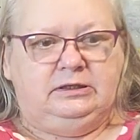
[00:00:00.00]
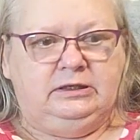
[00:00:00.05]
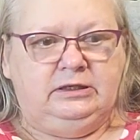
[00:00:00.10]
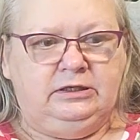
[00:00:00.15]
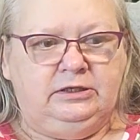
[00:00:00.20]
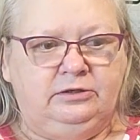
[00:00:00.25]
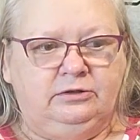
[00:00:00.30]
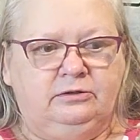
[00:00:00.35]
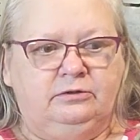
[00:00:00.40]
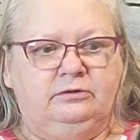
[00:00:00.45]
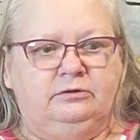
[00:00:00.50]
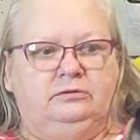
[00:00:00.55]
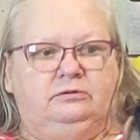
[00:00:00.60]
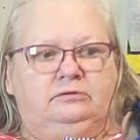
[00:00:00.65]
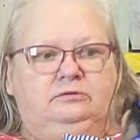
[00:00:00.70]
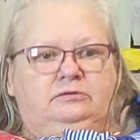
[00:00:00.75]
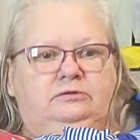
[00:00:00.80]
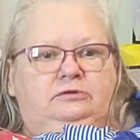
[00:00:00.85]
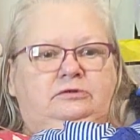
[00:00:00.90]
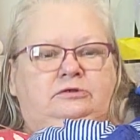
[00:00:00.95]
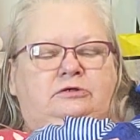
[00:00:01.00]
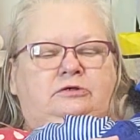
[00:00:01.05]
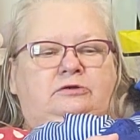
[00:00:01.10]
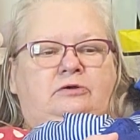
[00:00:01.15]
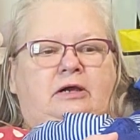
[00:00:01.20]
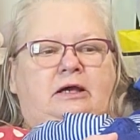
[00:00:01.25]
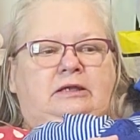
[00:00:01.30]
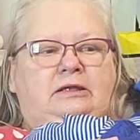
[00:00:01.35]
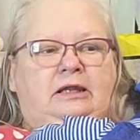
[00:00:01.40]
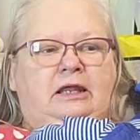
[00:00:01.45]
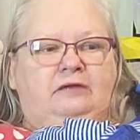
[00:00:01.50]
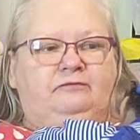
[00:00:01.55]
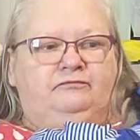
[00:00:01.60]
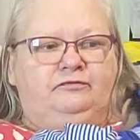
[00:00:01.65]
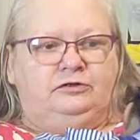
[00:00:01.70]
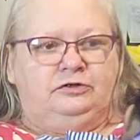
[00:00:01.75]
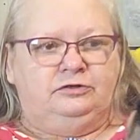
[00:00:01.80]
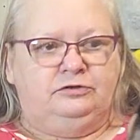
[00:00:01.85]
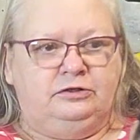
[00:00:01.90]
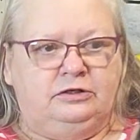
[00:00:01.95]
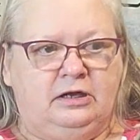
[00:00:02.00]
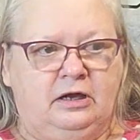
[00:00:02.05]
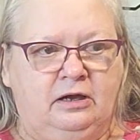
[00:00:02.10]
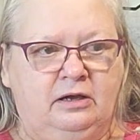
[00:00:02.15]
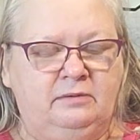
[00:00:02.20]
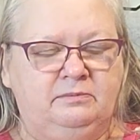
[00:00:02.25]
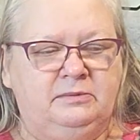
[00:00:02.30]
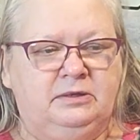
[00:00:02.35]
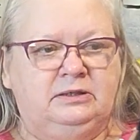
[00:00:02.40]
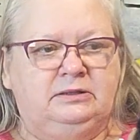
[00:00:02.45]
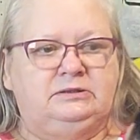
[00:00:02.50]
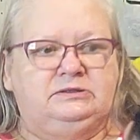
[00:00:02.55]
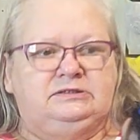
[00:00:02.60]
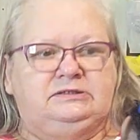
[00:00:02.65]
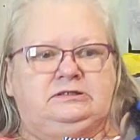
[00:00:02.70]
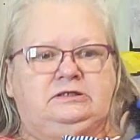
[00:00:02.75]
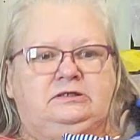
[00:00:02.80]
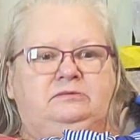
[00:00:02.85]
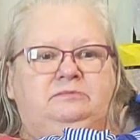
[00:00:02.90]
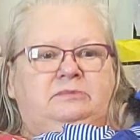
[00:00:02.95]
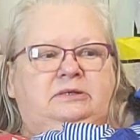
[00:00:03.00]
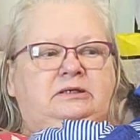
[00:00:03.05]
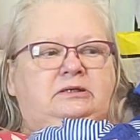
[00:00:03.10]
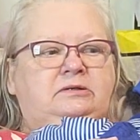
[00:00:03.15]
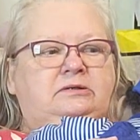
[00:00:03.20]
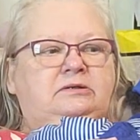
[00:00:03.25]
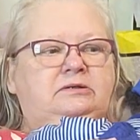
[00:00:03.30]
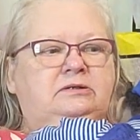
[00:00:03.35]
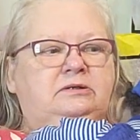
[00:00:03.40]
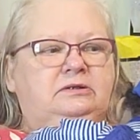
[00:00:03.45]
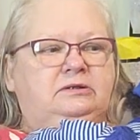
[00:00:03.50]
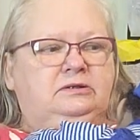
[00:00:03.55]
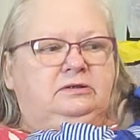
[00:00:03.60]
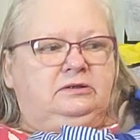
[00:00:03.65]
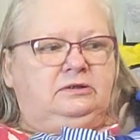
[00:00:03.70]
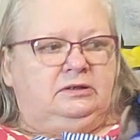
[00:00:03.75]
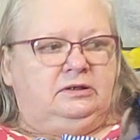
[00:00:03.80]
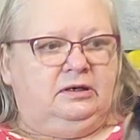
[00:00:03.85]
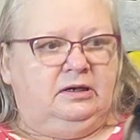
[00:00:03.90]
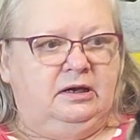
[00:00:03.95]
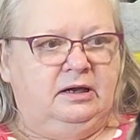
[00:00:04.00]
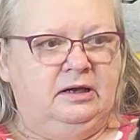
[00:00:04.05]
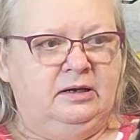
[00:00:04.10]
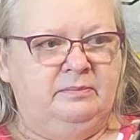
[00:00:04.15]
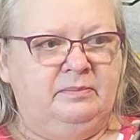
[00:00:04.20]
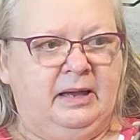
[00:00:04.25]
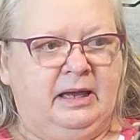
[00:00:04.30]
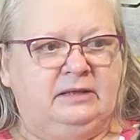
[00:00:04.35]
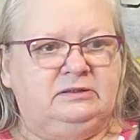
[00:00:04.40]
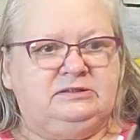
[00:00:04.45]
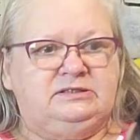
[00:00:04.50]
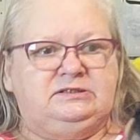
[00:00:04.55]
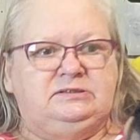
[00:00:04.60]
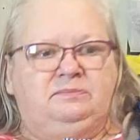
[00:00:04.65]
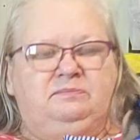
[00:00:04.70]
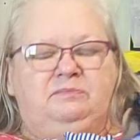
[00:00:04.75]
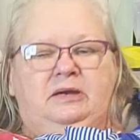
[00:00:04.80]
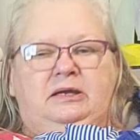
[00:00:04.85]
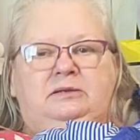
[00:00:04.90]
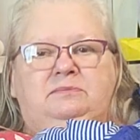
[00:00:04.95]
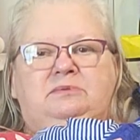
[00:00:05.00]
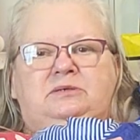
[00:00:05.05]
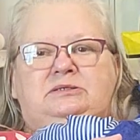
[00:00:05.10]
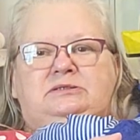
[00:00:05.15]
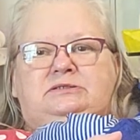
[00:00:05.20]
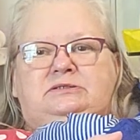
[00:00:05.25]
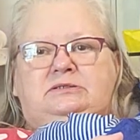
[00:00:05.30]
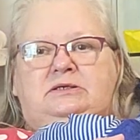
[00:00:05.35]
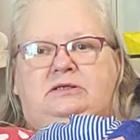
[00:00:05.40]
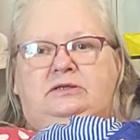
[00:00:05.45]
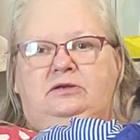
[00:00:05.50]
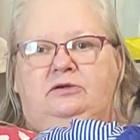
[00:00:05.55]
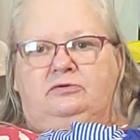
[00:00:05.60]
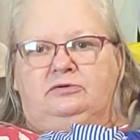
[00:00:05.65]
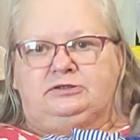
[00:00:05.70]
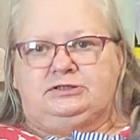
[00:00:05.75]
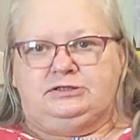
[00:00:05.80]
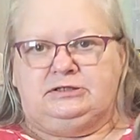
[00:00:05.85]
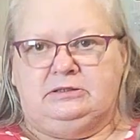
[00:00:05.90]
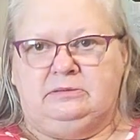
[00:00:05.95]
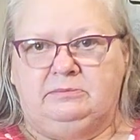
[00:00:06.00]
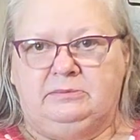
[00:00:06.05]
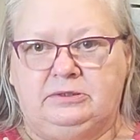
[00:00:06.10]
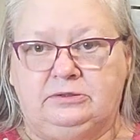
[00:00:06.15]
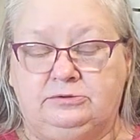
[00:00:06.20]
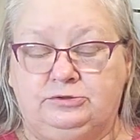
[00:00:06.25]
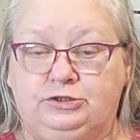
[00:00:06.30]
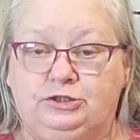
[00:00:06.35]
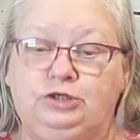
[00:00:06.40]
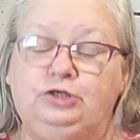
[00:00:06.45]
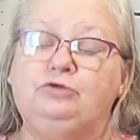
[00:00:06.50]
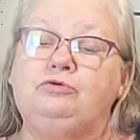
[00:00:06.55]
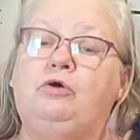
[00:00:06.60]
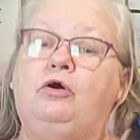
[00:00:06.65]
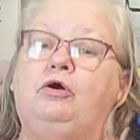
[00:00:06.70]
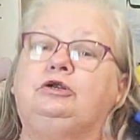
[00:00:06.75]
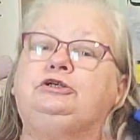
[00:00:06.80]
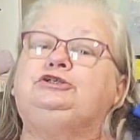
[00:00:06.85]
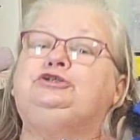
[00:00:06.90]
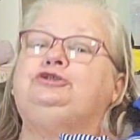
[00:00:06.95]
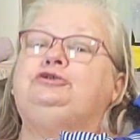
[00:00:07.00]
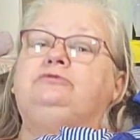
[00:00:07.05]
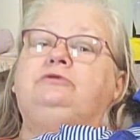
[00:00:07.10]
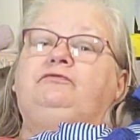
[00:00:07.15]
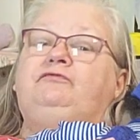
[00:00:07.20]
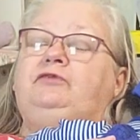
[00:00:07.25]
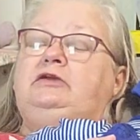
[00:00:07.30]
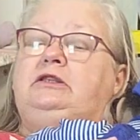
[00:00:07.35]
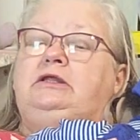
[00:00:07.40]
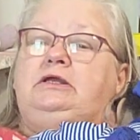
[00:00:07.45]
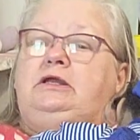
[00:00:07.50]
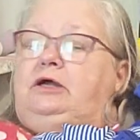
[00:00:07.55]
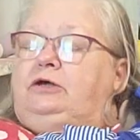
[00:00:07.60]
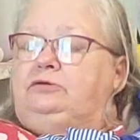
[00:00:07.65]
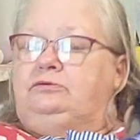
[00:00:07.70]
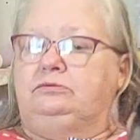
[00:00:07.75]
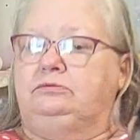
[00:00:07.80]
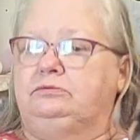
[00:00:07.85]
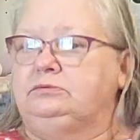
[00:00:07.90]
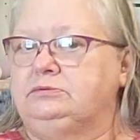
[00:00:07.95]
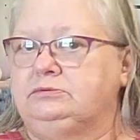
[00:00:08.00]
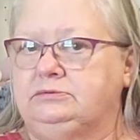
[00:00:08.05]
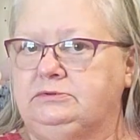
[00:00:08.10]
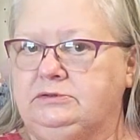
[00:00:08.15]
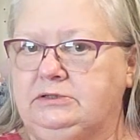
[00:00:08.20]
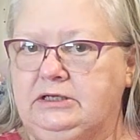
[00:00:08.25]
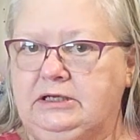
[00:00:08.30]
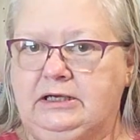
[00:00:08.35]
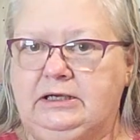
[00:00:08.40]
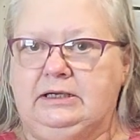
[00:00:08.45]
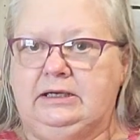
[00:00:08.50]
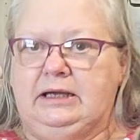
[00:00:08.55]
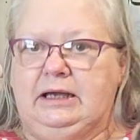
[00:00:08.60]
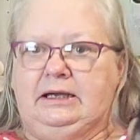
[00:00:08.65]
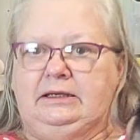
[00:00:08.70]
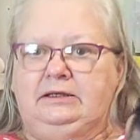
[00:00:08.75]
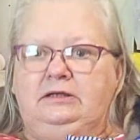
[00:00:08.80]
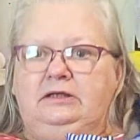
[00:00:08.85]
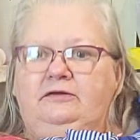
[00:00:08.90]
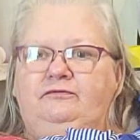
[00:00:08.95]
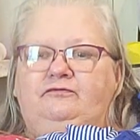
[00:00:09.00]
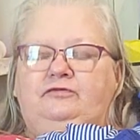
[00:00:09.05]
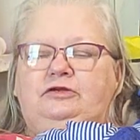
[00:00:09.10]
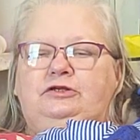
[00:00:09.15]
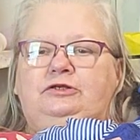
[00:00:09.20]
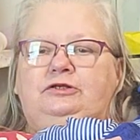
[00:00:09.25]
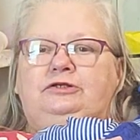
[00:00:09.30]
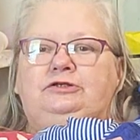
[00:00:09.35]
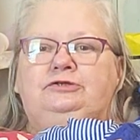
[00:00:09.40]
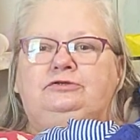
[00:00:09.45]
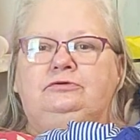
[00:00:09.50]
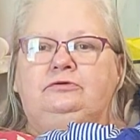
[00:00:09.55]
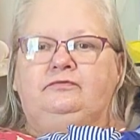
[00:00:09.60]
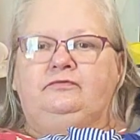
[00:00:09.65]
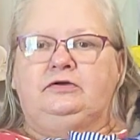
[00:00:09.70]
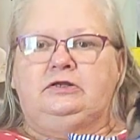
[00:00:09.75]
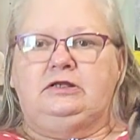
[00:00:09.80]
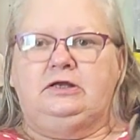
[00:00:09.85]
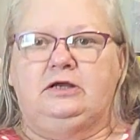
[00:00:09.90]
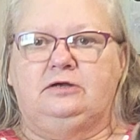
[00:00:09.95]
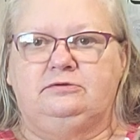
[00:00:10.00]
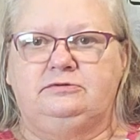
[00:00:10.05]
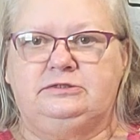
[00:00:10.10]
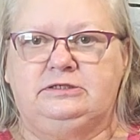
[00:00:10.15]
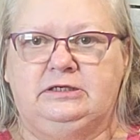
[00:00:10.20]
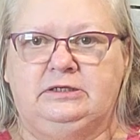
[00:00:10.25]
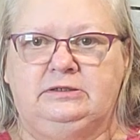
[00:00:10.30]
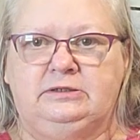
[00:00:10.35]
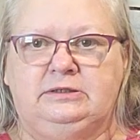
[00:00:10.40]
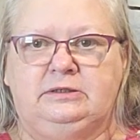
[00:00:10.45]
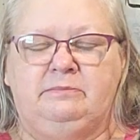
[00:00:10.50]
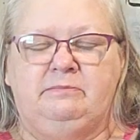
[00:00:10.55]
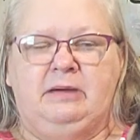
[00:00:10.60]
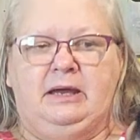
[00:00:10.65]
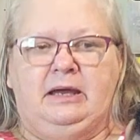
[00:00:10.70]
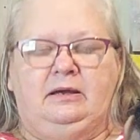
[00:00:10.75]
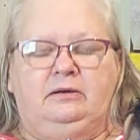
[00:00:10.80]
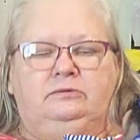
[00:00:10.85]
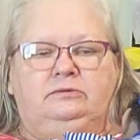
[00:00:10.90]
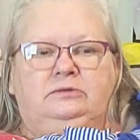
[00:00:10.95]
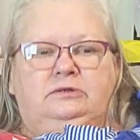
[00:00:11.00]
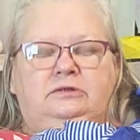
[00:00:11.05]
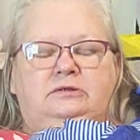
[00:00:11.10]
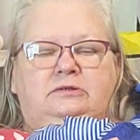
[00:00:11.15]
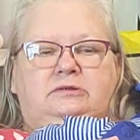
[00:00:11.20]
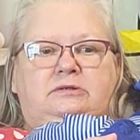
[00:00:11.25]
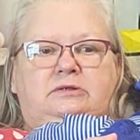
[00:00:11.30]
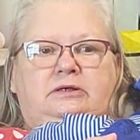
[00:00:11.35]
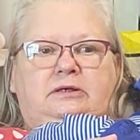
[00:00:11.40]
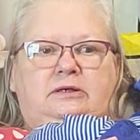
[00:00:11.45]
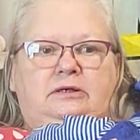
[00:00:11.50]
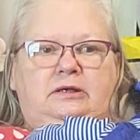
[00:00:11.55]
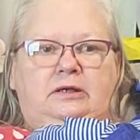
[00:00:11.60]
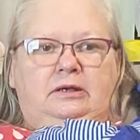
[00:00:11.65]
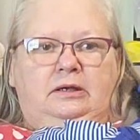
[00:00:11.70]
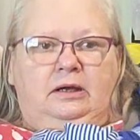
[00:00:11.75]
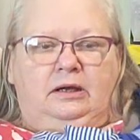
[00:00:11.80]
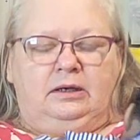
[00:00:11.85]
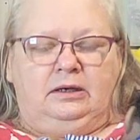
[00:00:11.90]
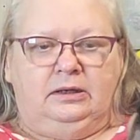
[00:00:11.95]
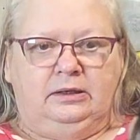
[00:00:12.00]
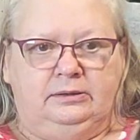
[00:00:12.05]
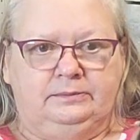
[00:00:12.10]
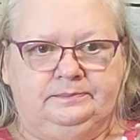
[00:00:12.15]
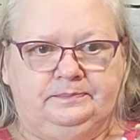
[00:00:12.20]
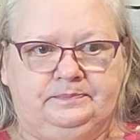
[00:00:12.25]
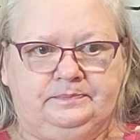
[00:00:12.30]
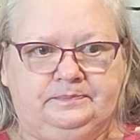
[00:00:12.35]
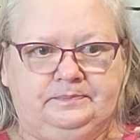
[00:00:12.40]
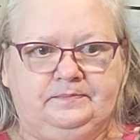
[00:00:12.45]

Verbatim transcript: hear, you know, I'd like for you to comment and tell me about some babies that are sentimental to you or do a video. I'd love for you to do a video telling about um,